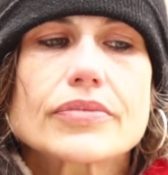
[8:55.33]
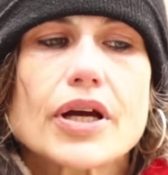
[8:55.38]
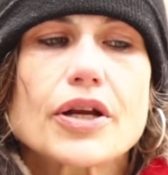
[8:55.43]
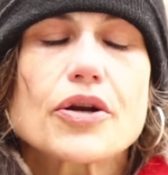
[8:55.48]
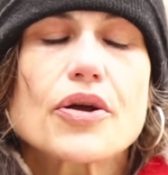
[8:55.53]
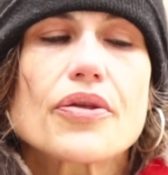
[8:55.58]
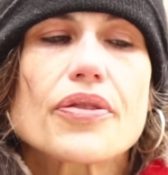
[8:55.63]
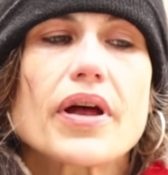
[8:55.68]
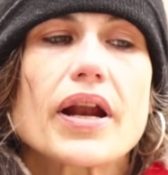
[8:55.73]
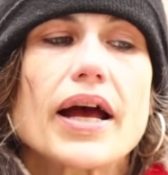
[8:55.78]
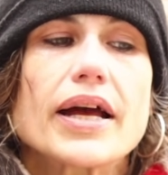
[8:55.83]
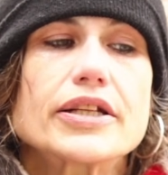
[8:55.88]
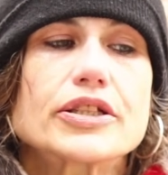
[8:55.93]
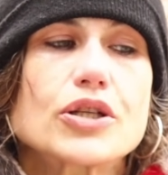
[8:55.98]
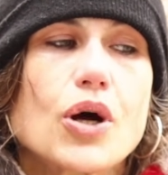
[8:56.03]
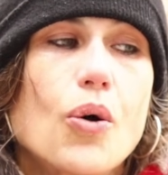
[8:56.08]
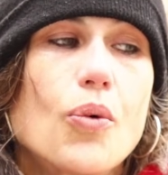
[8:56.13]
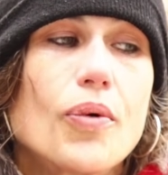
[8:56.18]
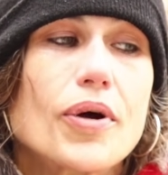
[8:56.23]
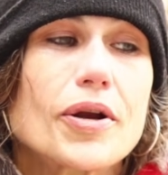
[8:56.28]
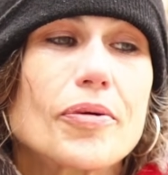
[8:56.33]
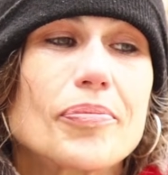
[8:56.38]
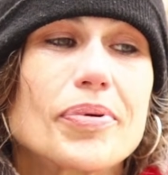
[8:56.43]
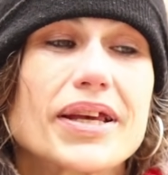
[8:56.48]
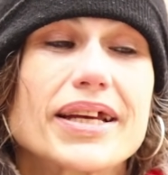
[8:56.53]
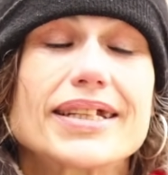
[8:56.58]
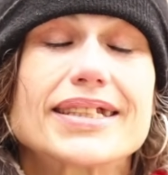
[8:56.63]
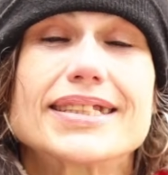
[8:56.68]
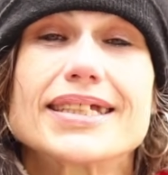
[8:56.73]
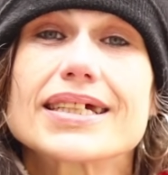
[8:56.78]
I know that I don't want to
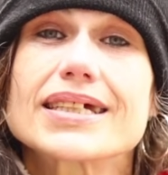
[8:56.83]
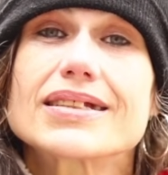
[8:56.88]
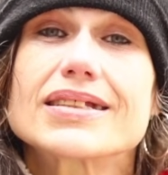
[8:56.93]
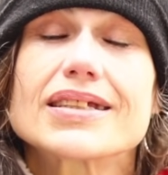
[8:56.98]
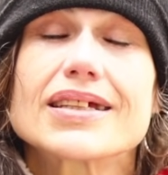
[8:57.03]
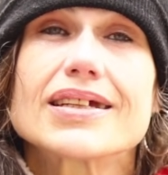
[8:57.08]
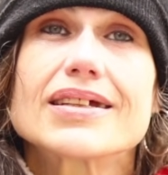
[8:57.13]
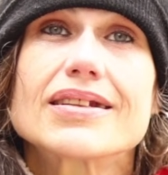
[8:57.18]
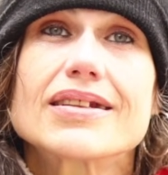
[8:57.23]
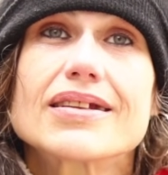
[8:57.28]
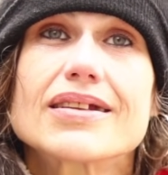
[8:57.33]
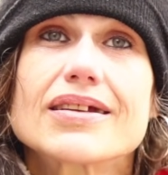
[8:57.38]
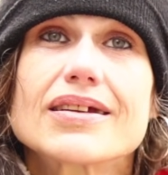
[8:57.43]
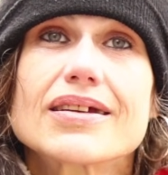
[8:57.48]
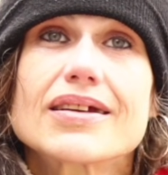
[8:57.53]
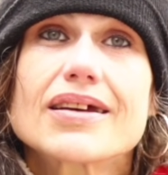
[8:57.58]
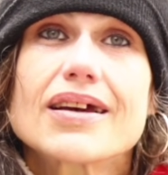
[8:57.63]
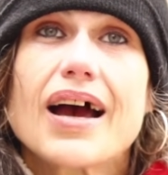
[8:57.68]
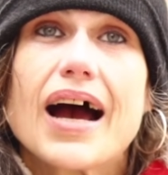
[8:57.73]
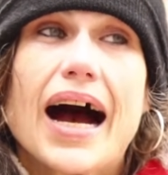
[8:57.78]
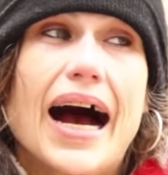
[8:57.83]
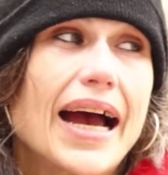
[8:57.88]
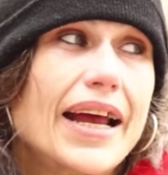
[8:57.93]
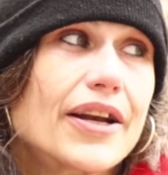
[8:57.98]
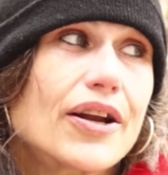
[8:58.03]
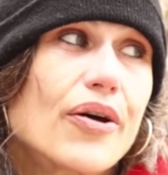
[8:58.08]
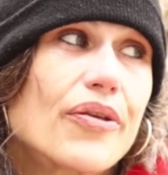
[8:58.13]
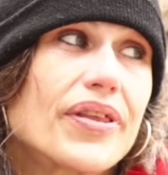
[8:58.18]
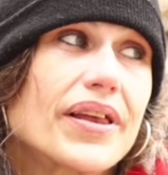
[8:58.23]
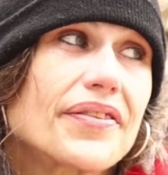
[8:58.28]
be addicted. I
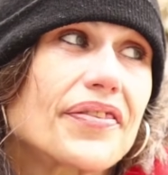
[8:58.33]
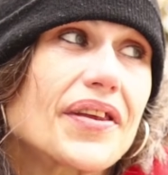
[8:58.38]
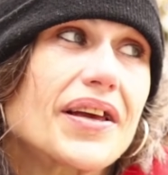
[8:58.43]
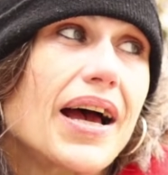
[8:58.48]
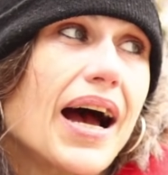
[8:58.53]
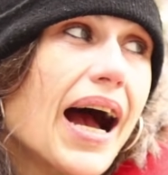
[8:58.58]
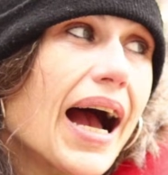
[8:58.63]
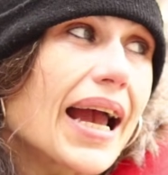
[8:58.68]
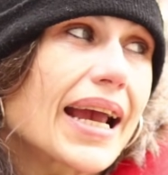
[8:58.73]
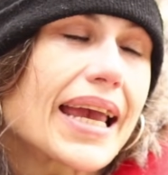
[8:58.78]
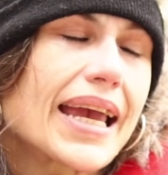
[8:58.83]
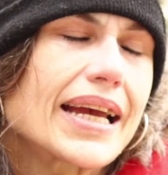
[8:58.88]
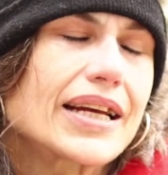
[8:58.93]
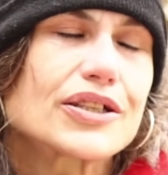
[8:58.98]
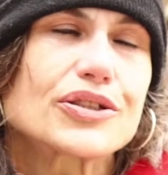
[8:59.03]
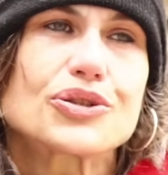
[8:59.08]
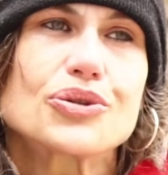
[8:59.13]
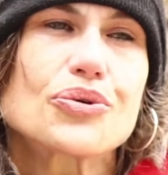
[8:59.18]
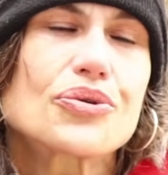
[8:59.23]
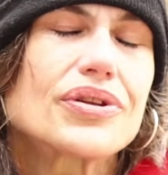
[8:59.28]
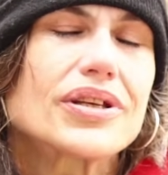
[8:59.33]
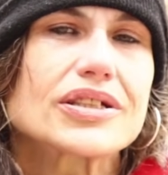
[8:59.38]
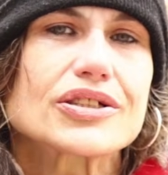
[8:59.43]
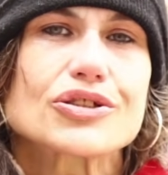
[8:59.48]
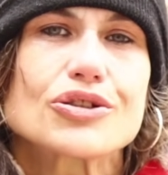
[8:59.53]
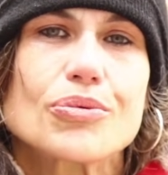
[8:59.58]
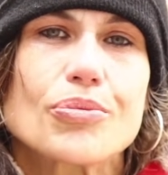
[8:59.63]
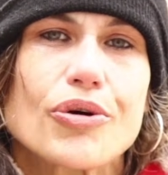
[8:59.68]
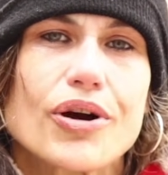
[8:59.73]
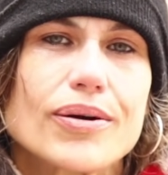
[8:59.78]
know that I can't do
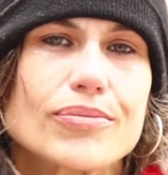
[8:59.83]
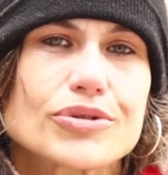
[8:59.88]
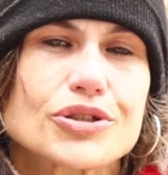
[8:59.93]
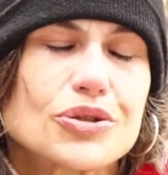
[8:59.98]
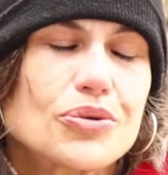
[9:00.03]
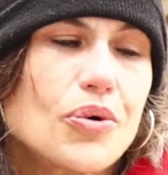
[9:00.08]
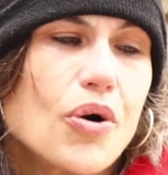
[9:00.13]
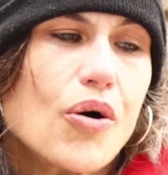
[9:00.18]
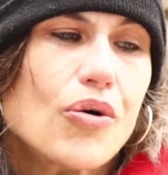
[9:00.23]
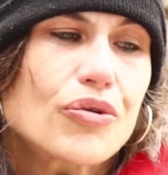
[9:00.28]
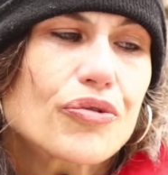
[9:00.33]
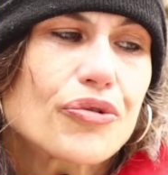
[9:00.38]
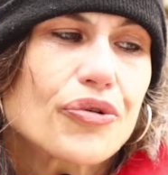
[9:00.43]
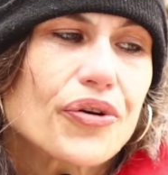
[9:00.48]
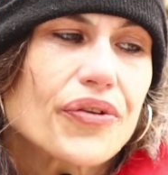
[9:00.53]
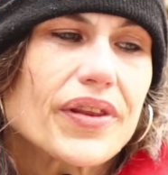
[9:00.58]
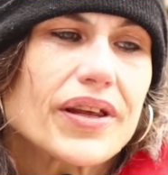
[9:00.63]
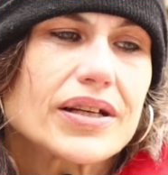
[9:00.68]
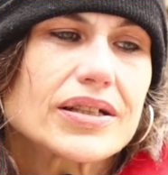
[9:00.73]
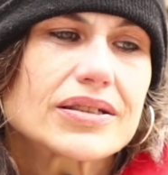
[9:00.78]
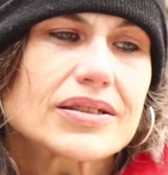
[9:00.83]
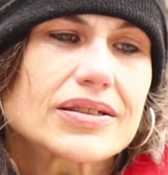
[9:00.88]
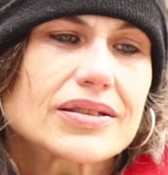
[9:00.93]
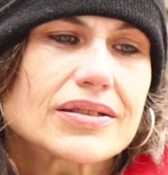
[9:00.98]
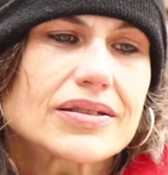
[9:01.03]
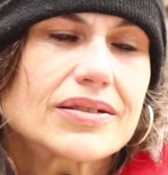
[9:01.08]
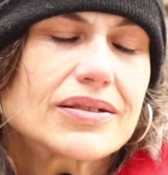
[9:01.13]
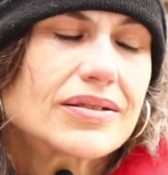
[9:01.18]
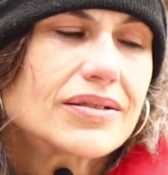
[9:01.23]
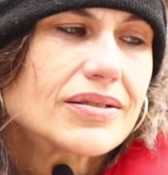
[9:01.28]
this no more. I'm too old for
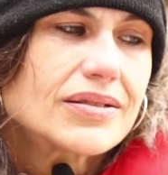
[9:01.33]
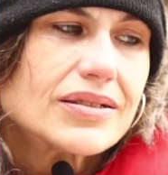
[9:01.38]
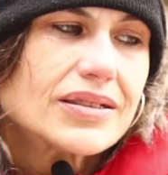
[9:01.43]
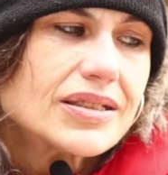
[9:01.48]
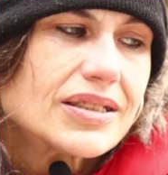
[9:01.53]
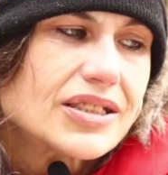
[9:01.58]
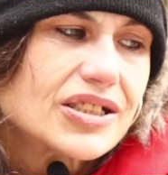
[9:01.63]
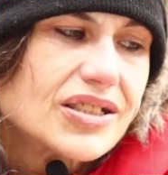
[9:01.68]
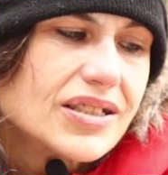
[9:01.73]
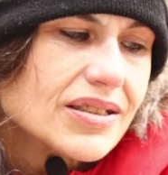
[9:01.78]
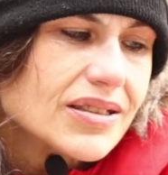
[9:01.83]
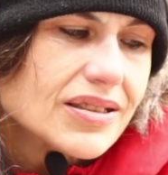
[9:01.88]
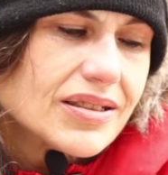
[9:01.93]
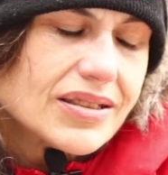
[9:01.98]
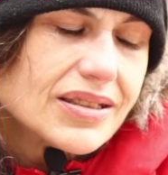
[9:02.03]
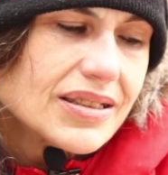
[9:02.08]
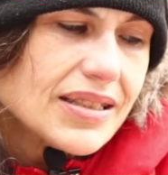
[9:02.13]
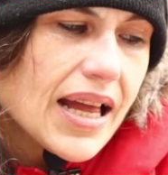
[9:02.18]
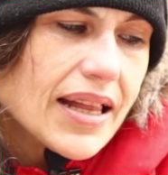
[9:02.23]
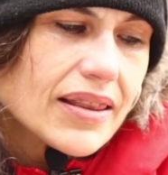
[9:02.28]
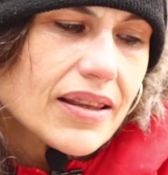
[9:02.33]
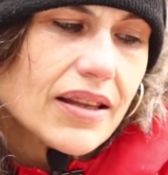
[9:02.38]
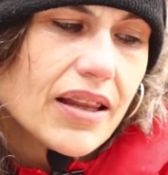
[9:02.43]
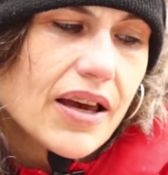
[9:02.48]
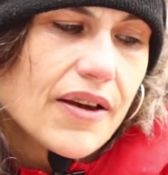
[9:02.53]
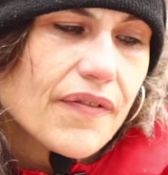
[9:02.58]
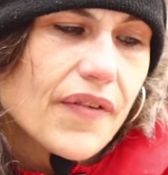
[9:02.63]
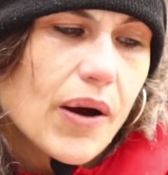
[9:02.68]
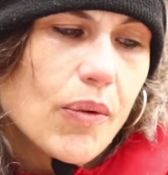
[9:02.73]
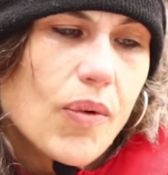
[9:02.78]
this. It's just not the
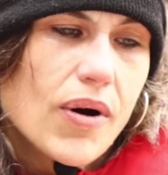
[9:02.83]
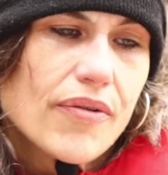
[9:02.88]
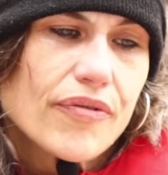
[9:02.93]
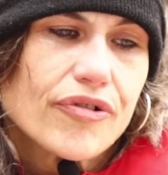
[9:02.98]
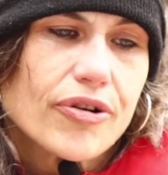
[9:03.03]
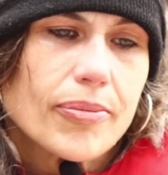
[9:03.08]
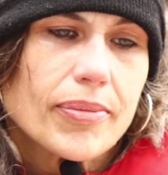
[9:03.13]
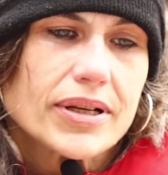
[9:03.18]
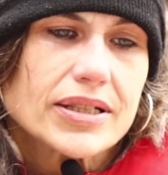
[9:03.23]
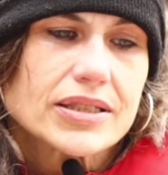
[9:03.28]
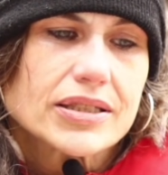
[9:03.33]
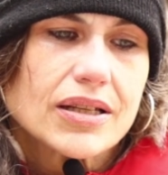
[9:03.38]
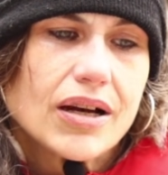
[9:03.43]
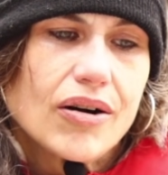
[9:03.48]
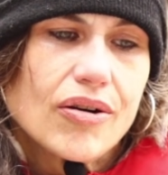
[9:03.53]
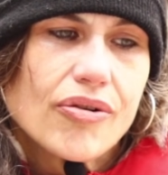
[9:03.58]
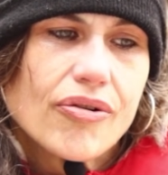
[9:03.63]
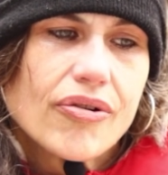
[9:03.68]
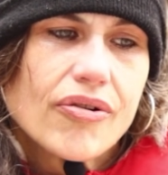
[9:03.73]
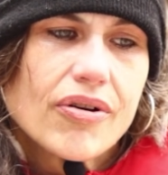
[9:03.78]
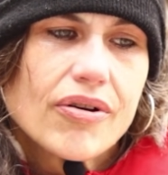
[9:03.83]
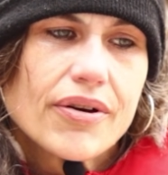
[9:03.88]
life I want for myself.